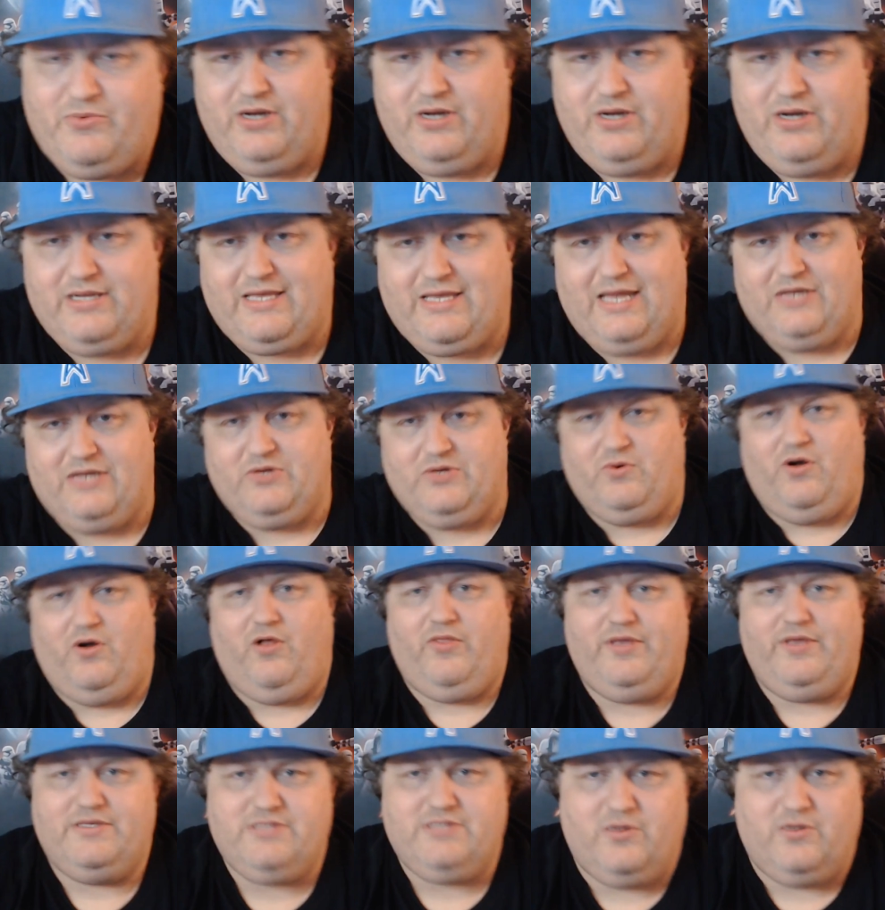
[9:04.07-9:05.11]
to kind of do all
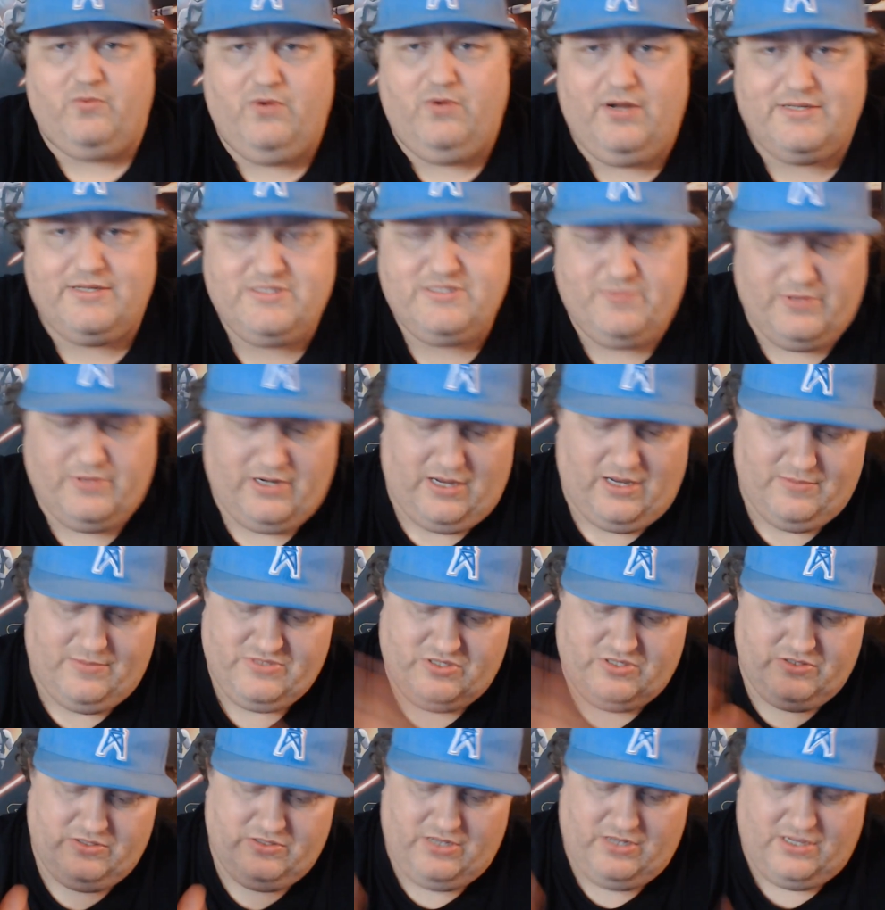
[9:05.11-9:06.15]
these at once, but I was
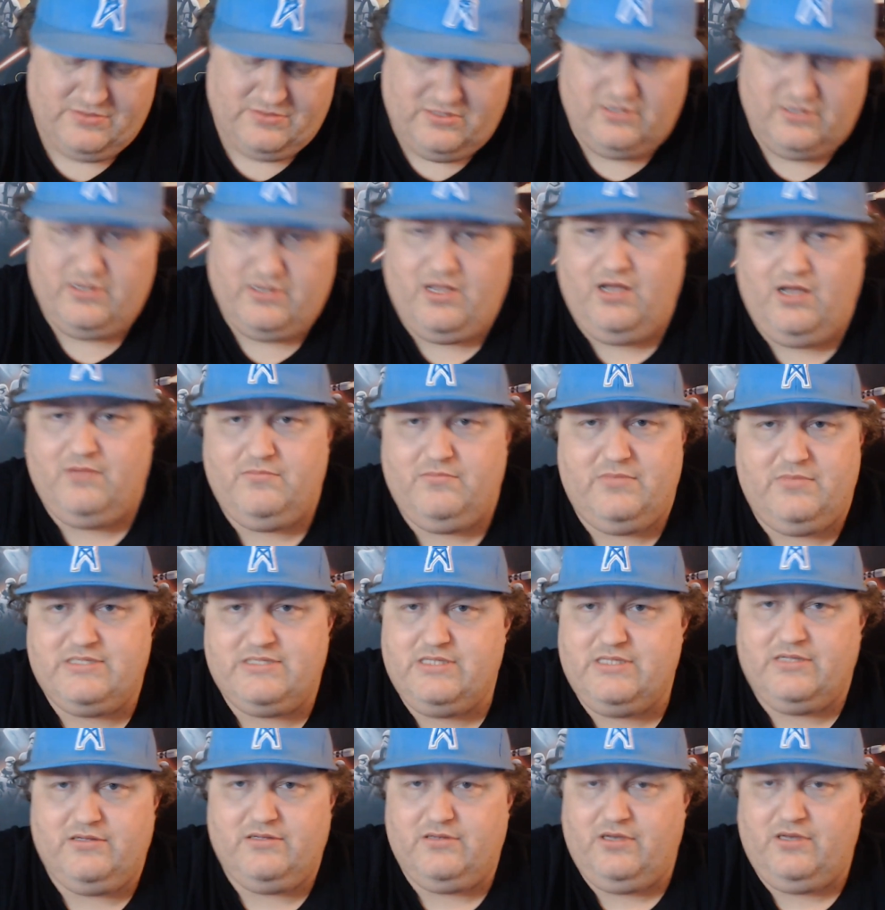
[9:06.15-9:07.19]
gonna come as
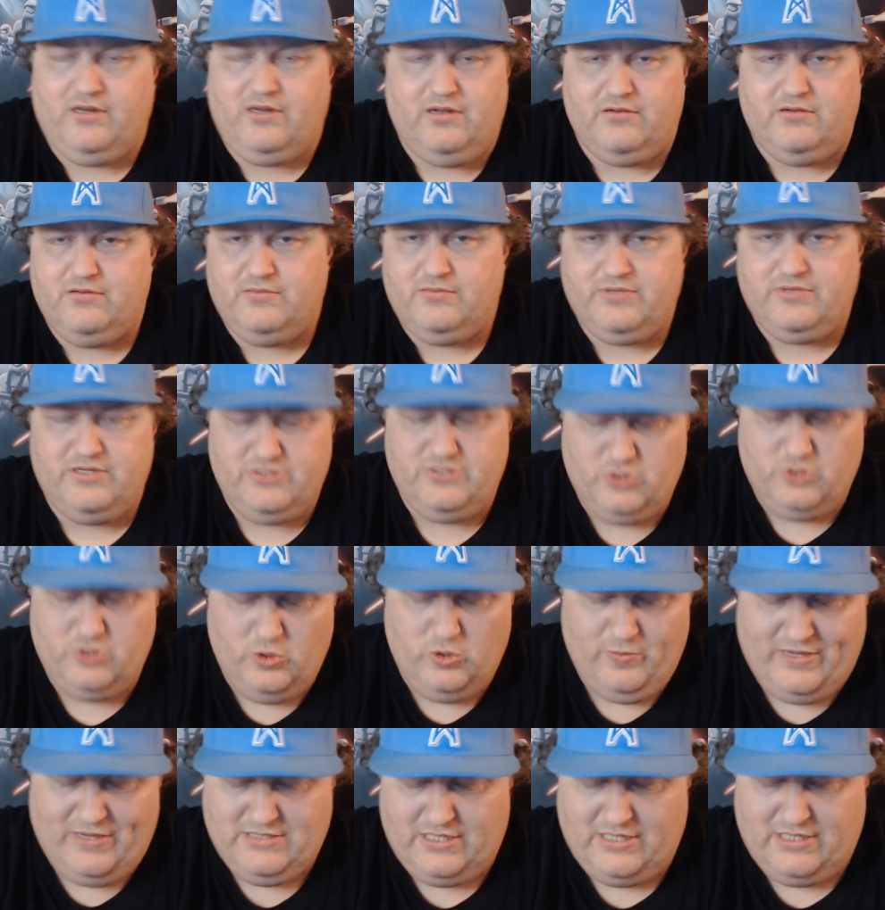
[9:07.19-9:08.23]
I'm gonna do them
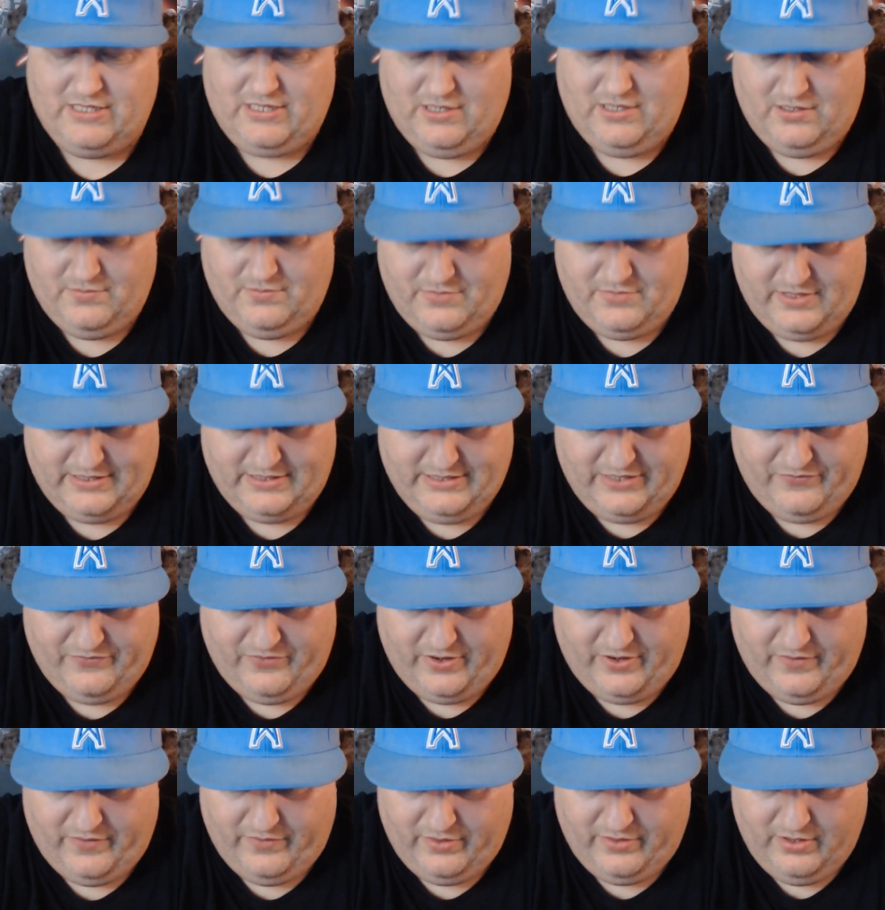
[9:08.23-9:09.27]
as they come. They take
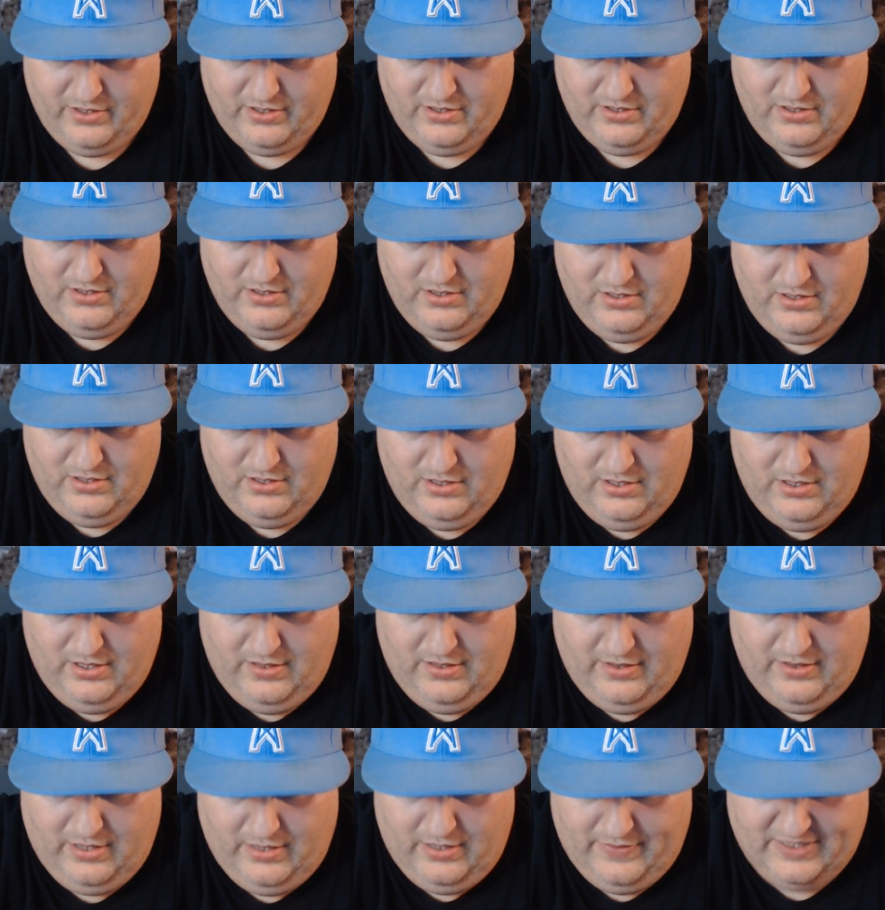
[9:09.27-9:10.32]
forever.
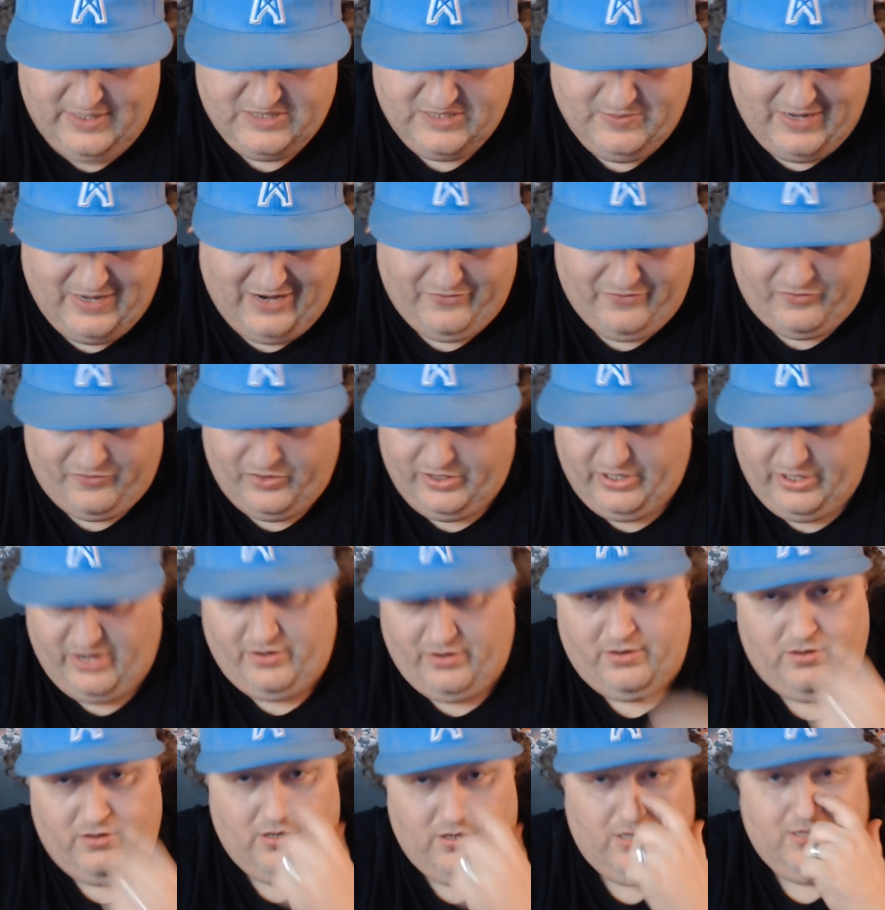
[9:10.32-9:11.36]
This has been out for a
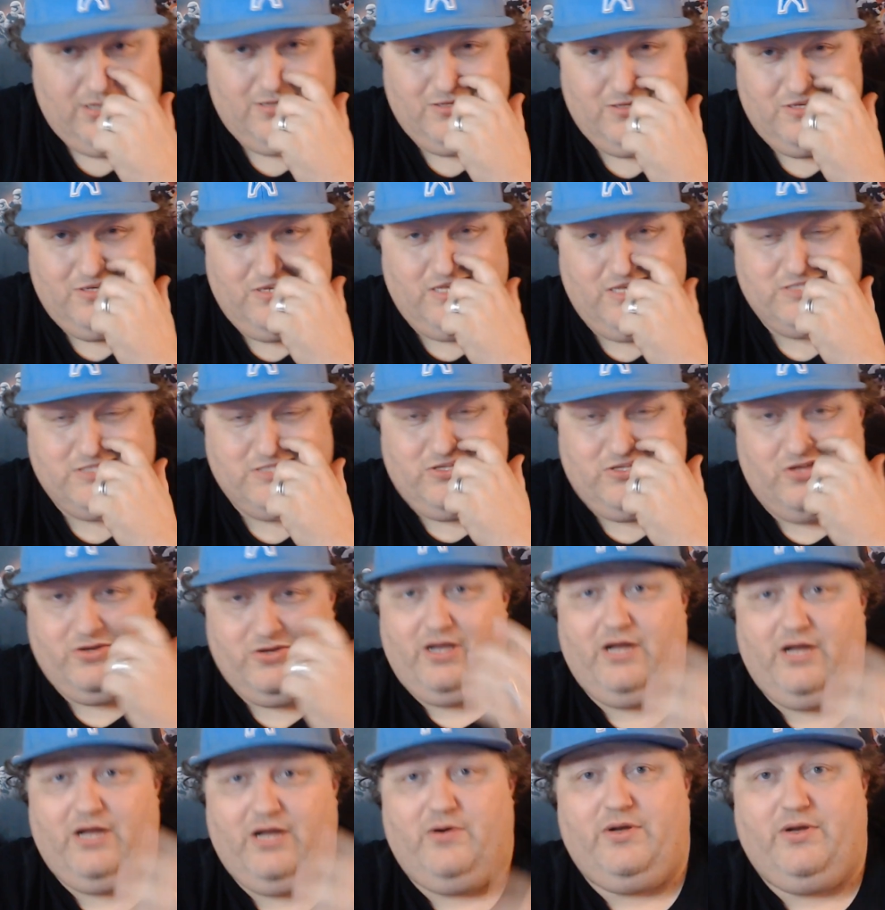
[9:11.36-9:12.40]
year. You guys all know
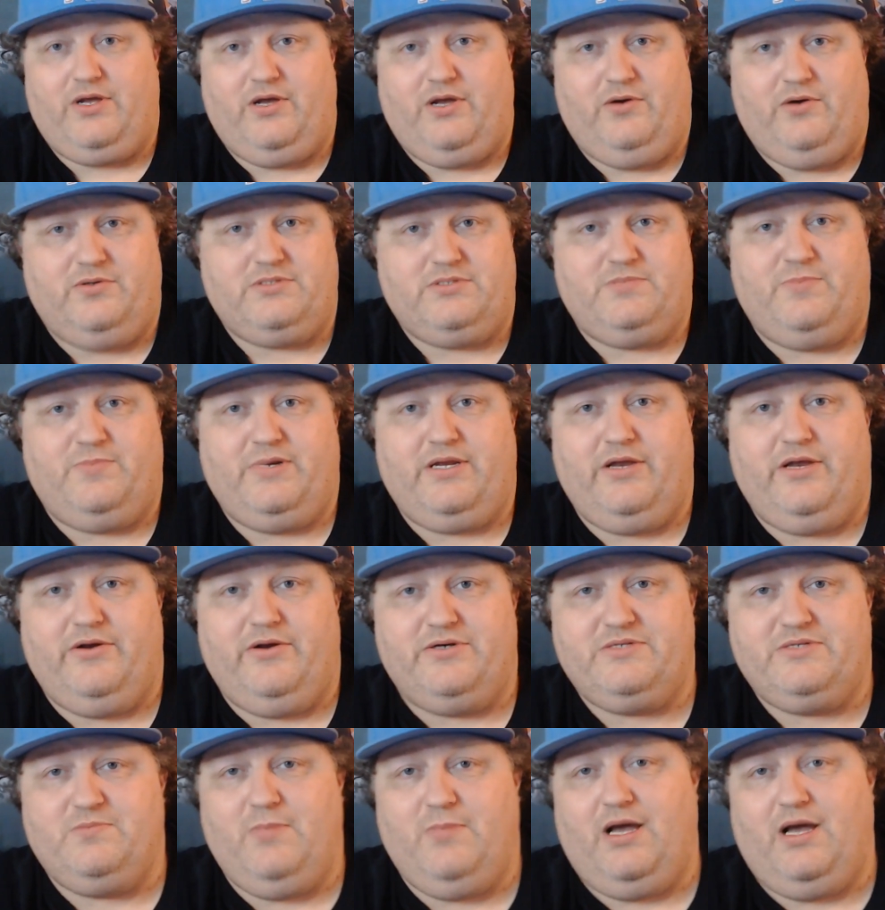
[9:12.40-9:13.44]
how it goes. But
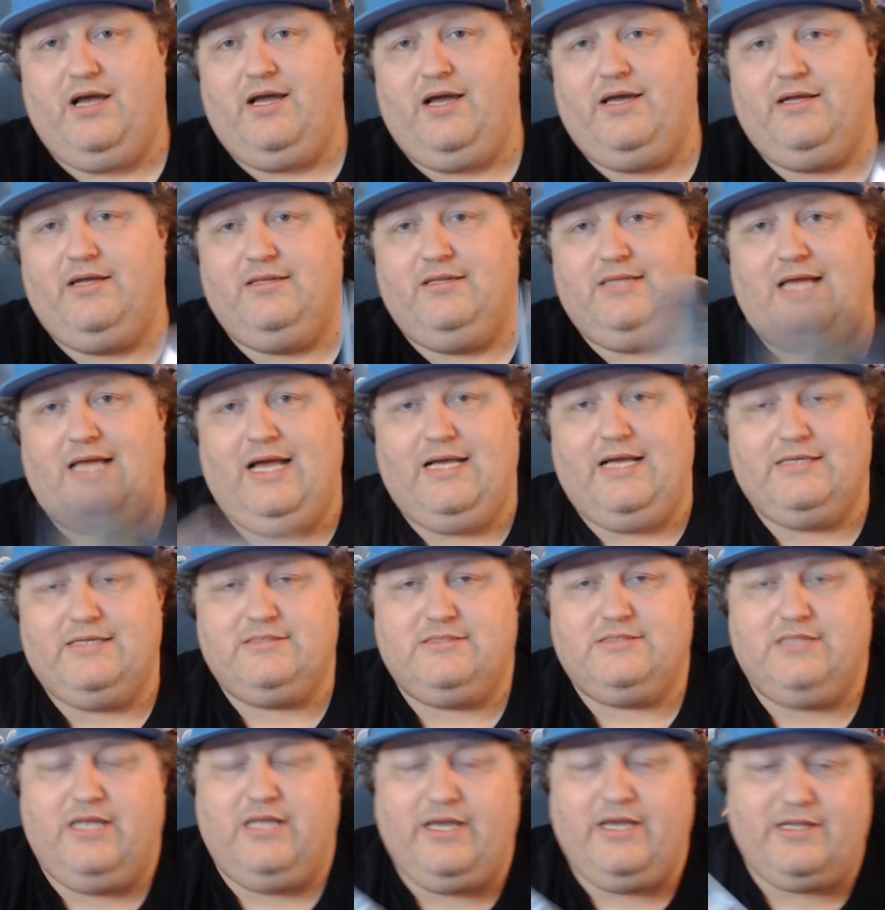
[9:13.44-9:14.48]
here's my
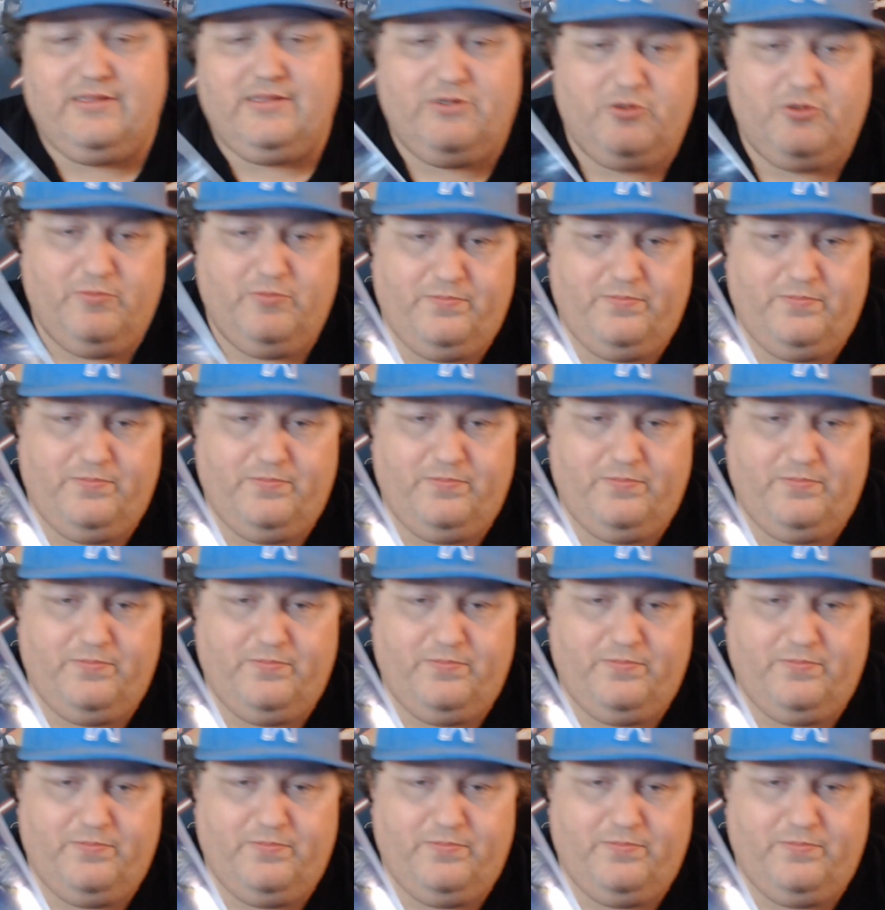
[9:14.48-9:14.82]
last like little